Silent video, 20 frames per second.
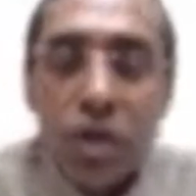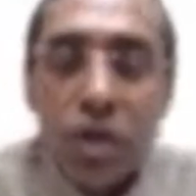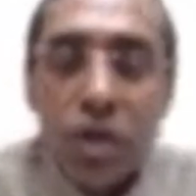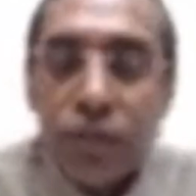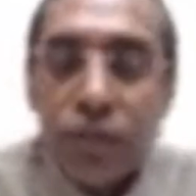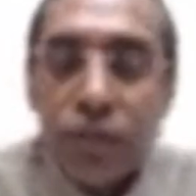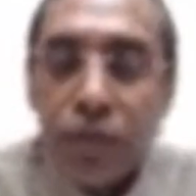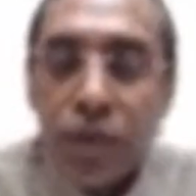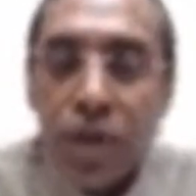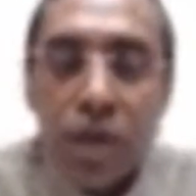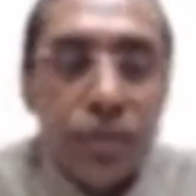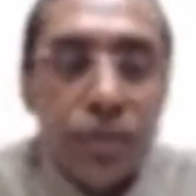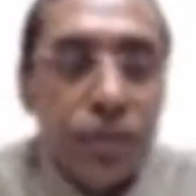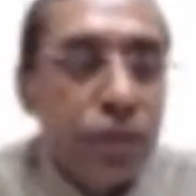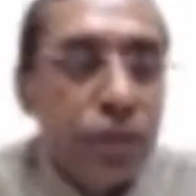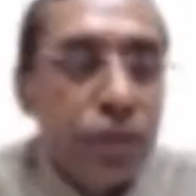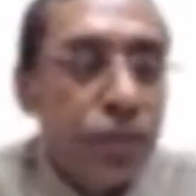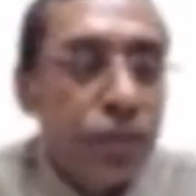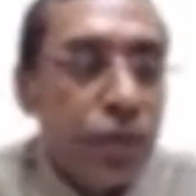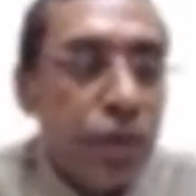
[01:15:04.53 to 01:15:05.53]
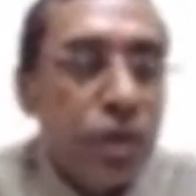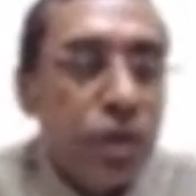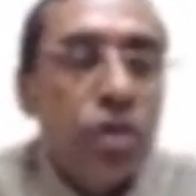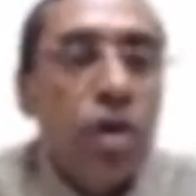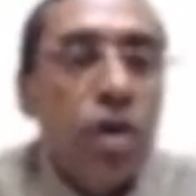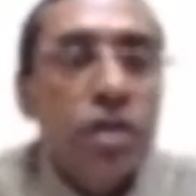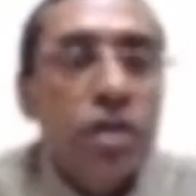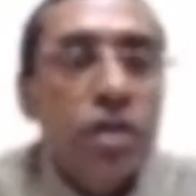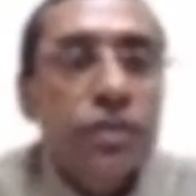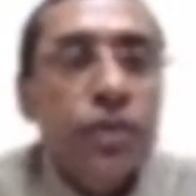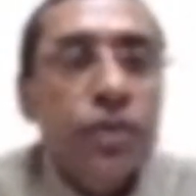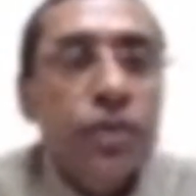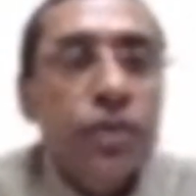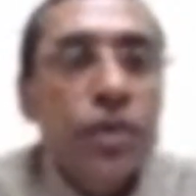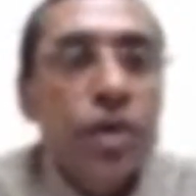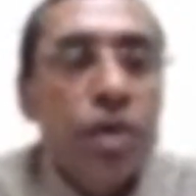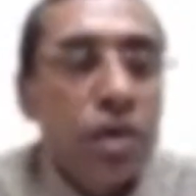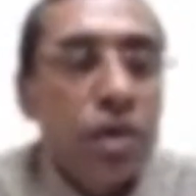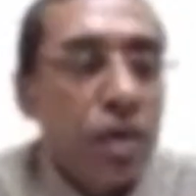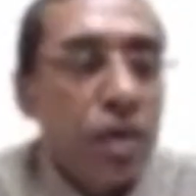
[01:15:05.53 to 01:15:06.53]
a lot of food for thought
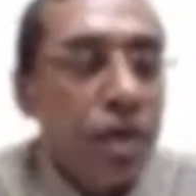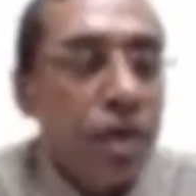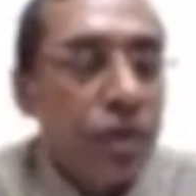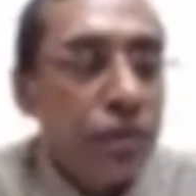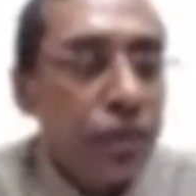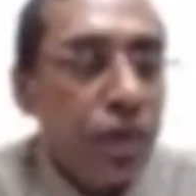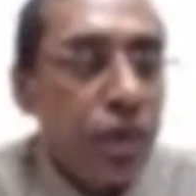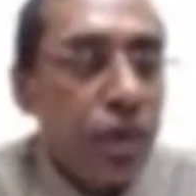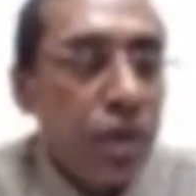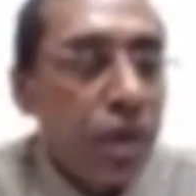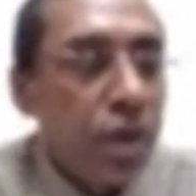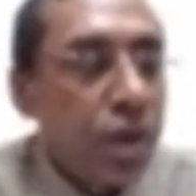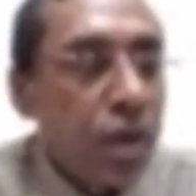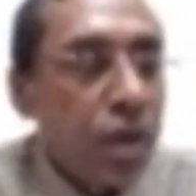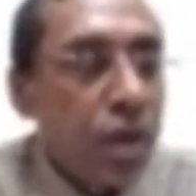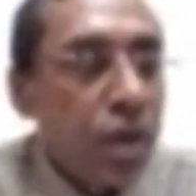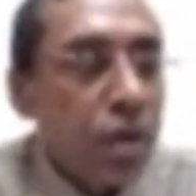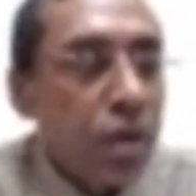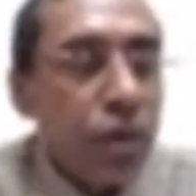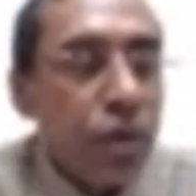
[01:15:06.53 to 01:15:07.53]
for not only for